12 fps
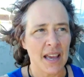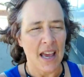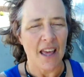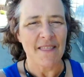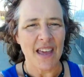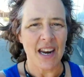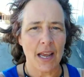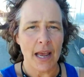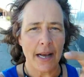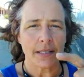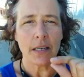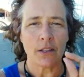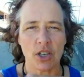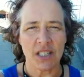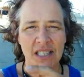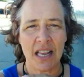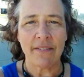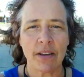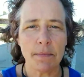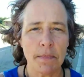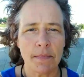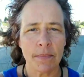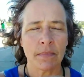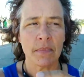and then it has either a
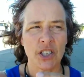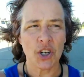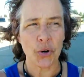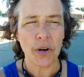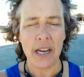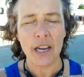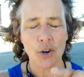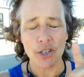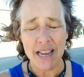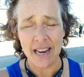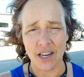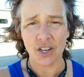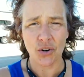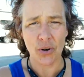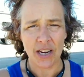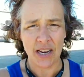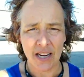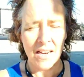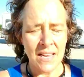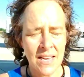7 degree or 10 degree